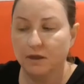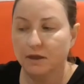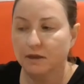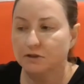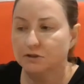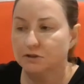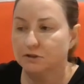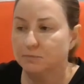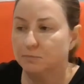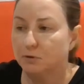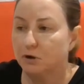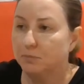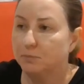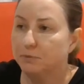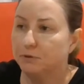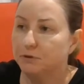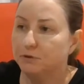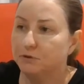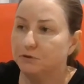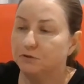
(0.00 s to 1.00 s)
and just pop
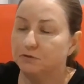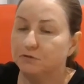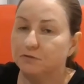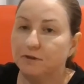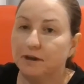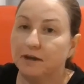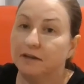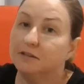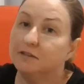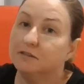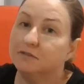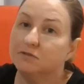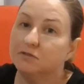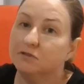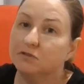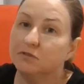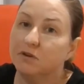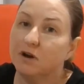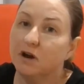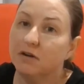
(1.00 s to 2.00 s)
it on your face
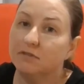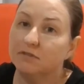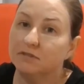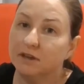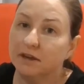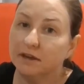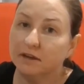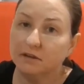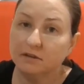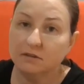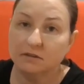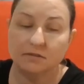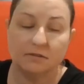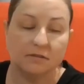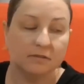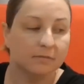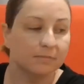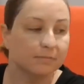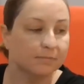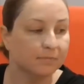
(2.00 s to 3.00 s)
for 5
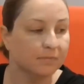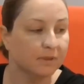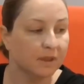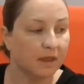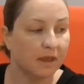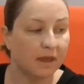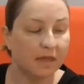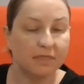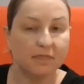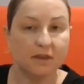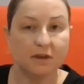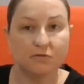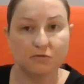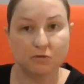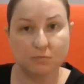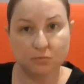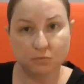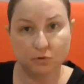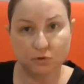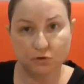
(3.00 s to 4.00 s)
seconds and then
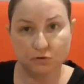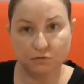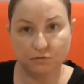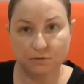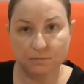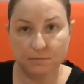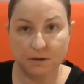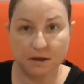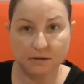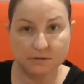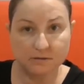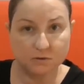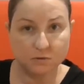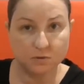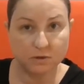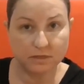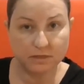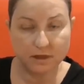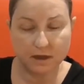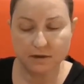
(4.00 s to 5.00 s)
remove the mask
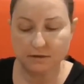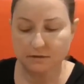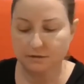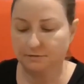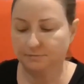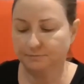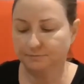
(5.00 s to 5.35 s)
with that.